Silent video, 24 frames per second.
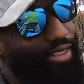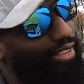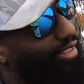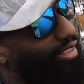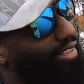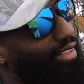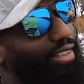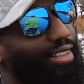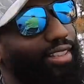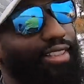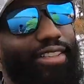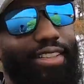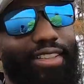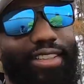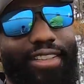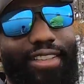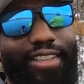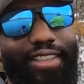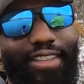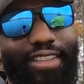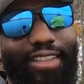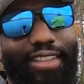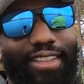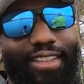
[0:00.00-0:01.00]
Yeah. No
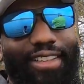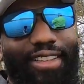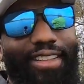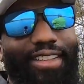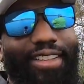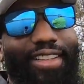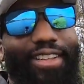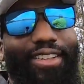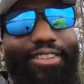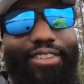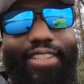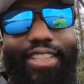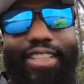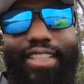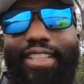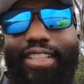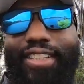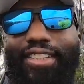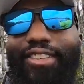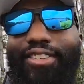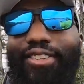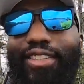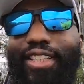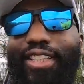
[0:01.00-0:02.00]
snide for us. There we
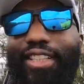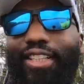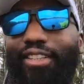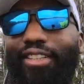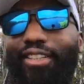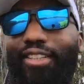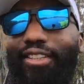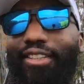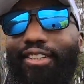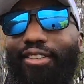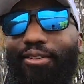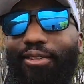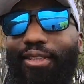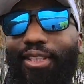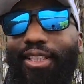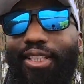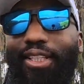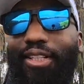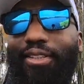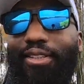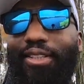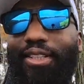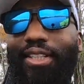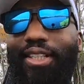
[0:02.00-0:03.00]
go. We know they're we
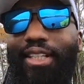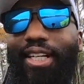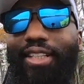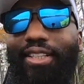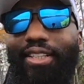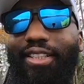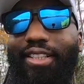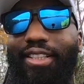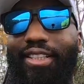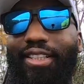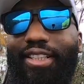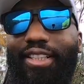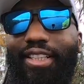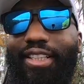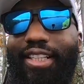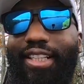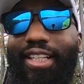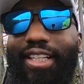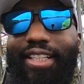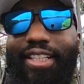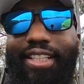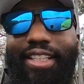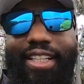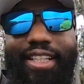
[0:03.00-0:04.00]
know they're out here,
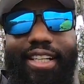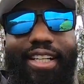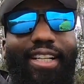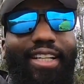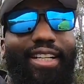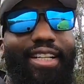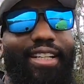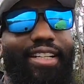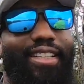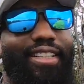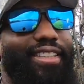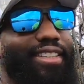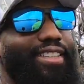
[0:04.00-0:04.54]
and uh,